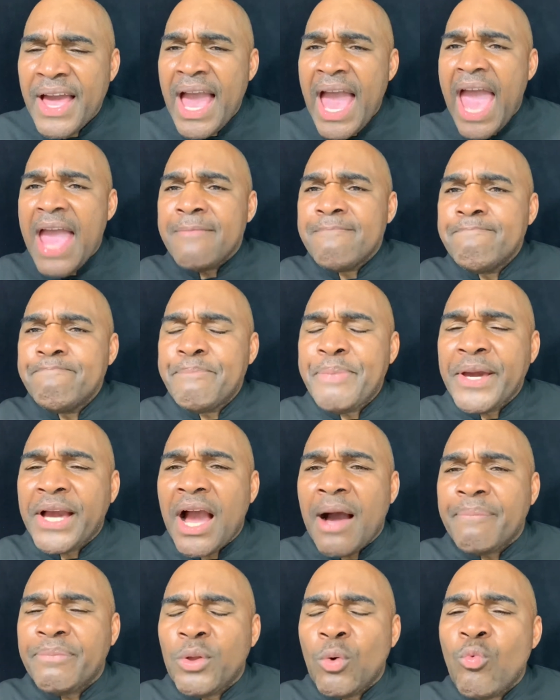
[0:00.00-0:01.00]
and pick
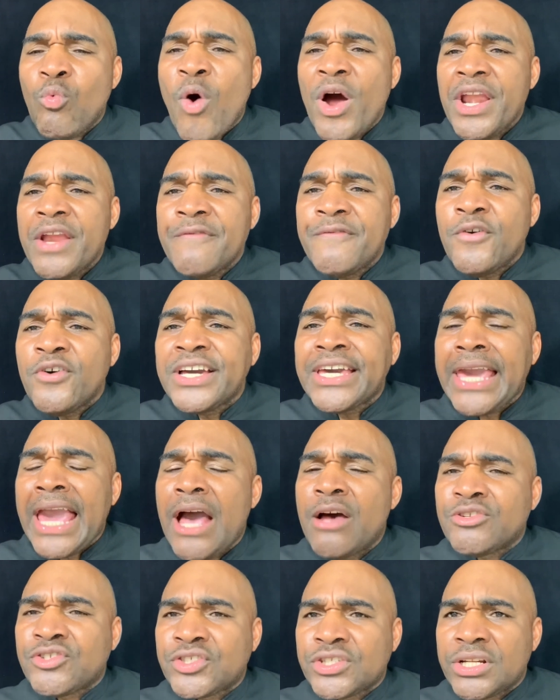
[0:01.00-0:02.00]
up the wonderful
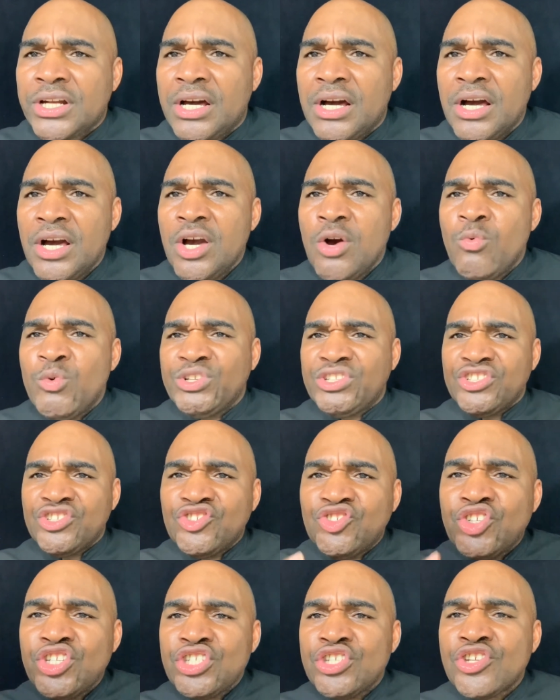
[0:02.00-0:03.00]
counselor, which is
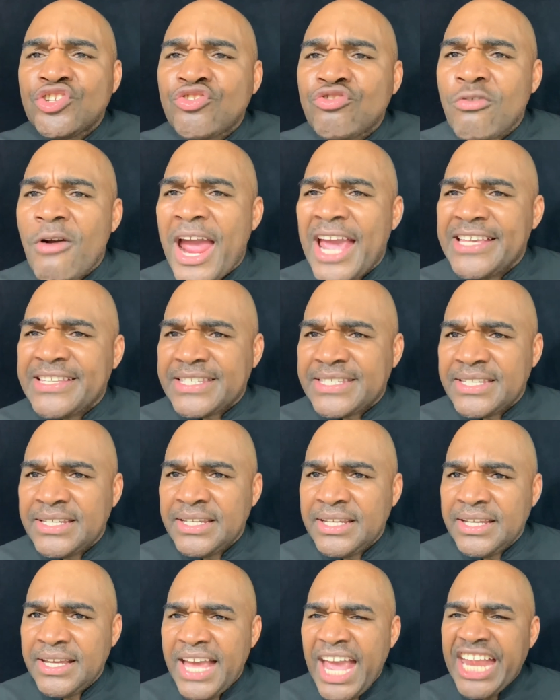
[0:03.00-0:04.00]
Jesus Christ.
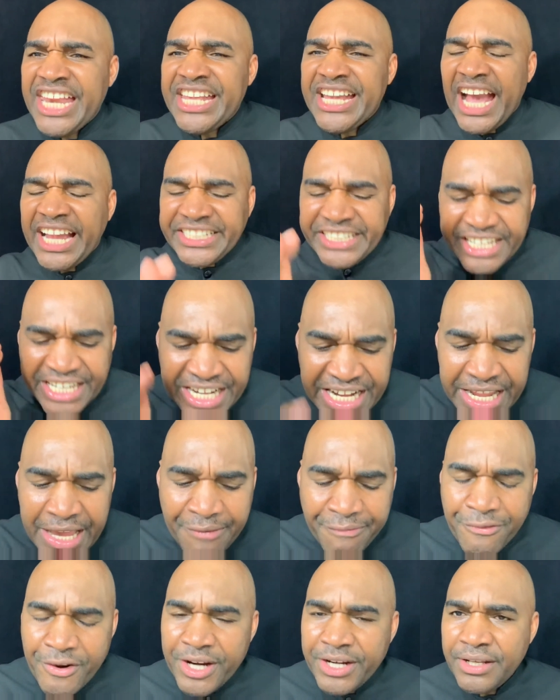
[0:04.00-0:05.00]
And he got
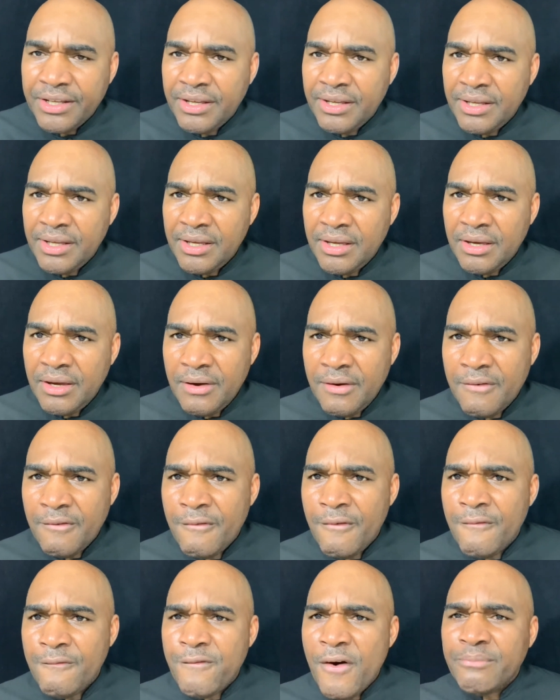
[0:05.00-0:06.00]
delivered
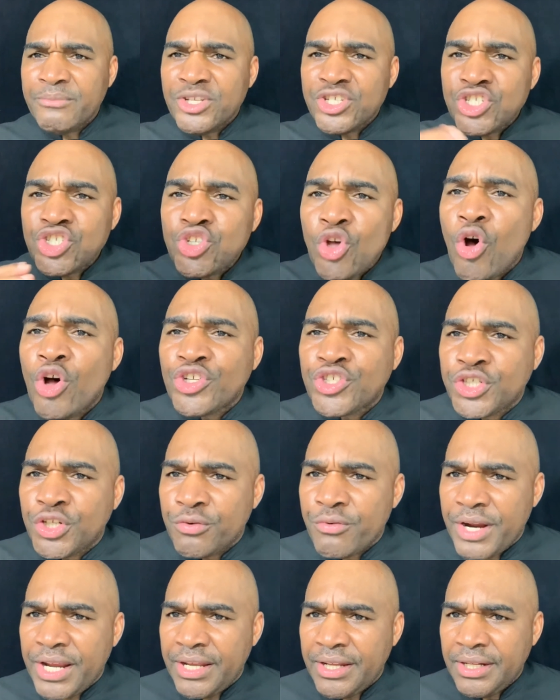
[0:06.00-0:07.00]
from the
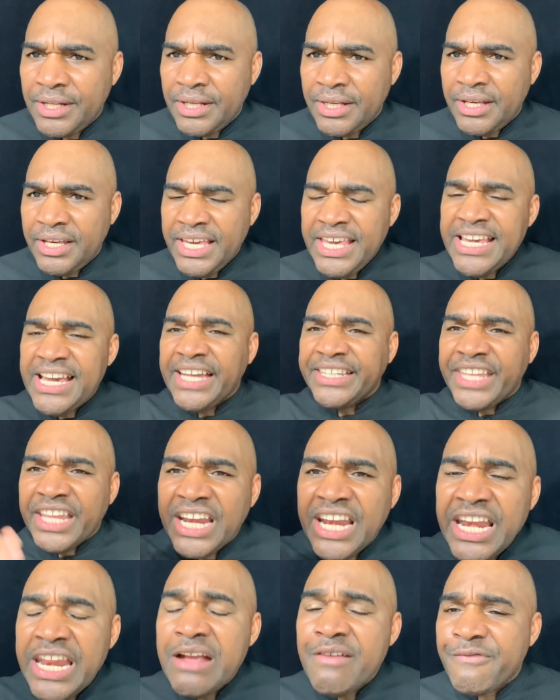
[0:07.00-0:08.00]
sorcery. He got
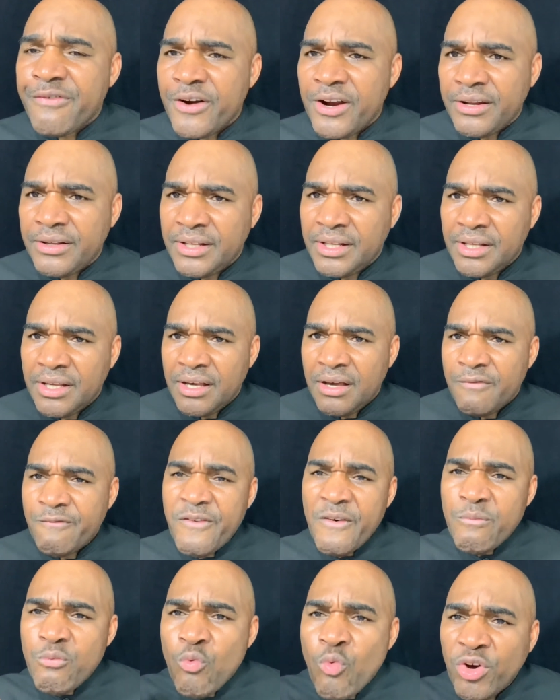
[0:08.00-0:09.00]
delivered
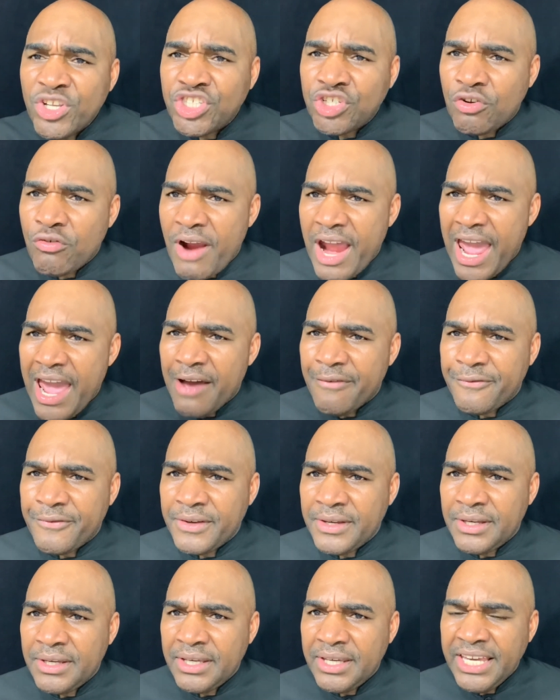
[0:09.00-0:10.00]
from witchcraft.
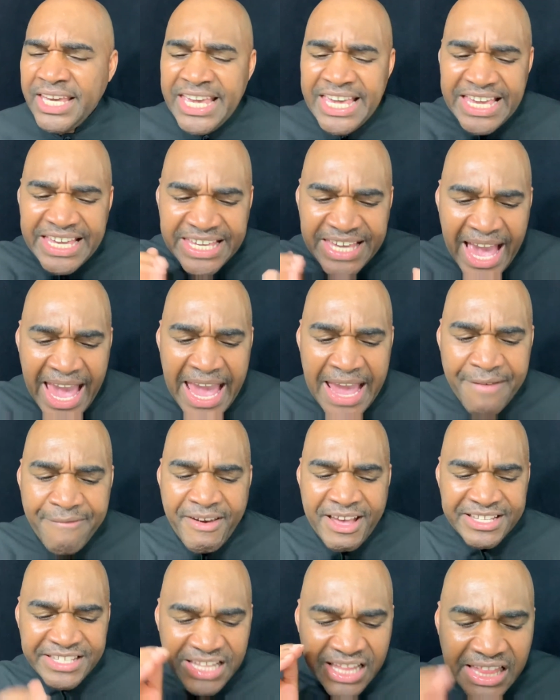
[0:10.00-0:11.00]
He gave
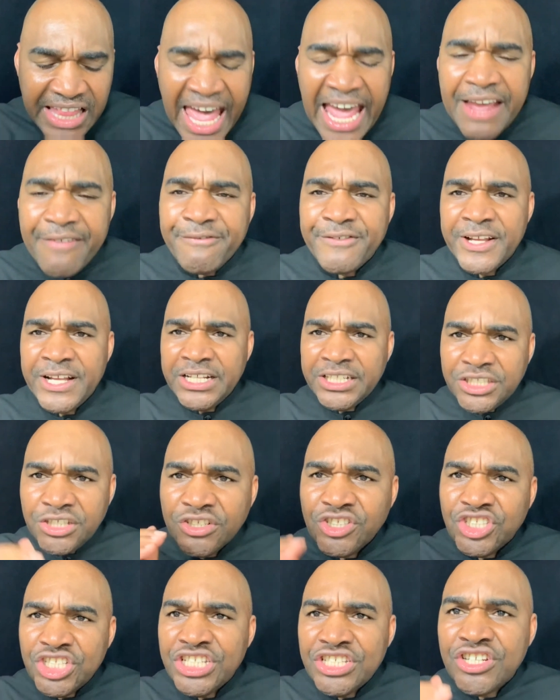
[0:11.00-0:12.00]
his life to
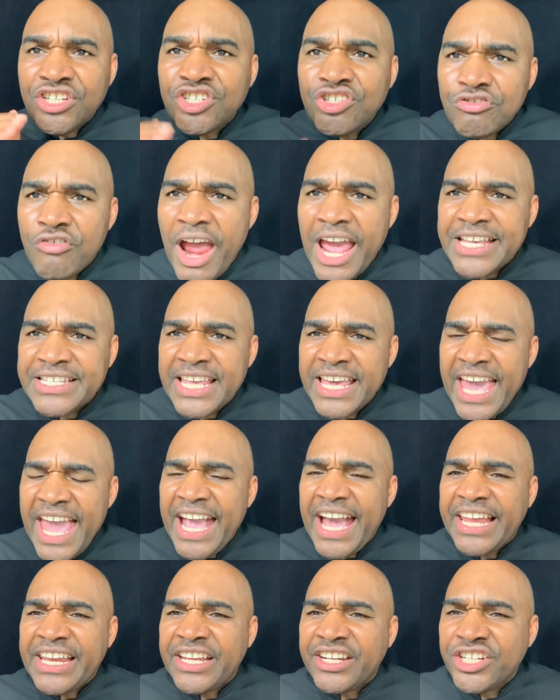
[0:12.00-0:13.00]
Jesus Christ and
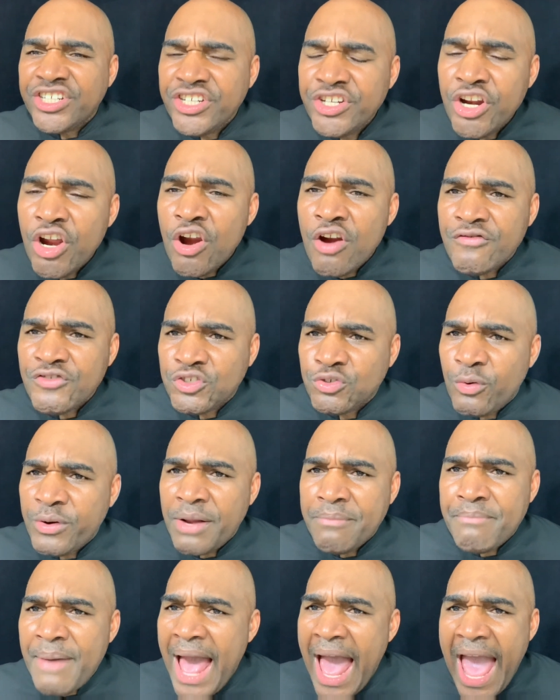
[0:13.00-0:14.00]
got a nerve to
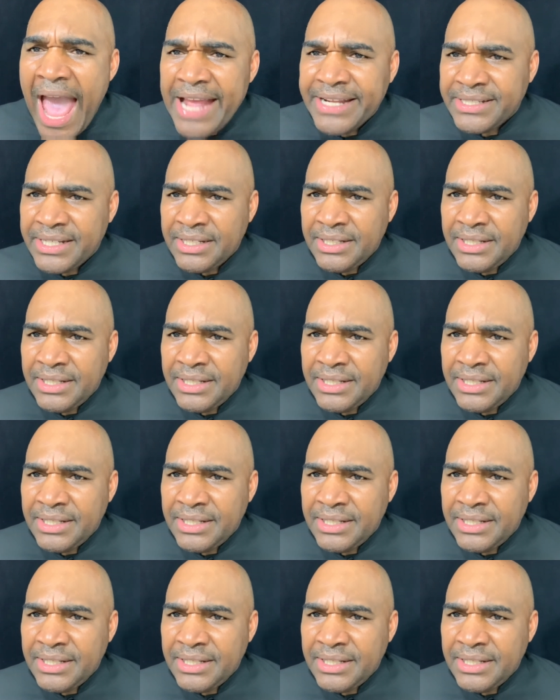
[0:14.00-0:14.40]
abide.